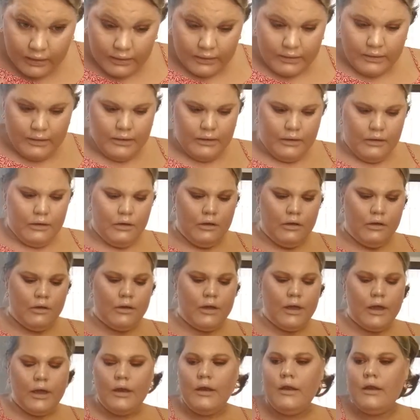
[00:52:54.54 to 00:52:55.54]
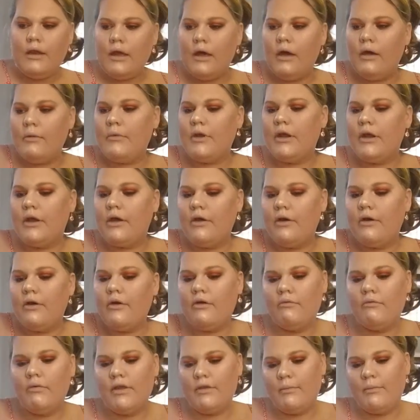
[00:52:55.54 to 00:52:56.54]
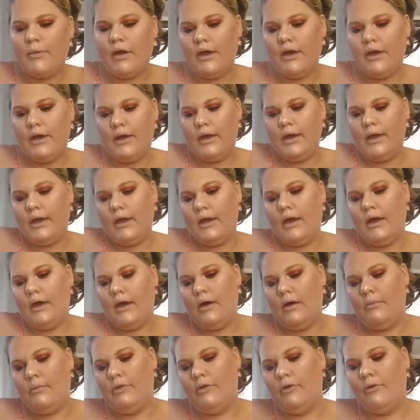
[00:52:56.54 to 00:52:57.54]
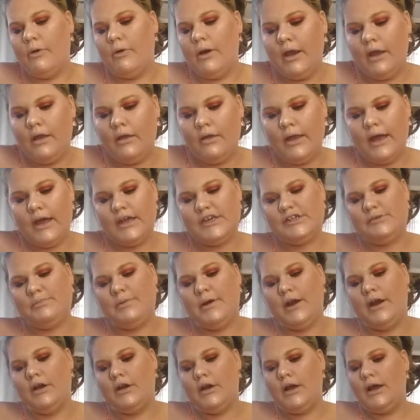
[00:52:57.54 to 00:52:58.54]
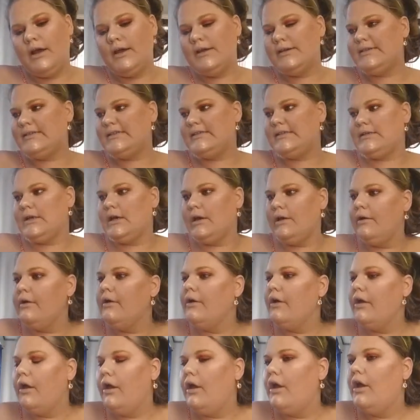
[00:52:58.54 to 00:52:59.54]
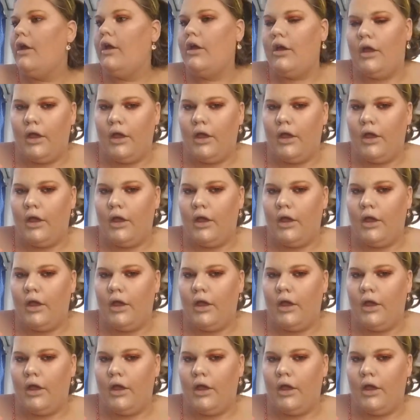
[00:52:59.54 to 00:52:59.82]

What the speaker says: with my L'Oreal Lash Paradise. Guys, literally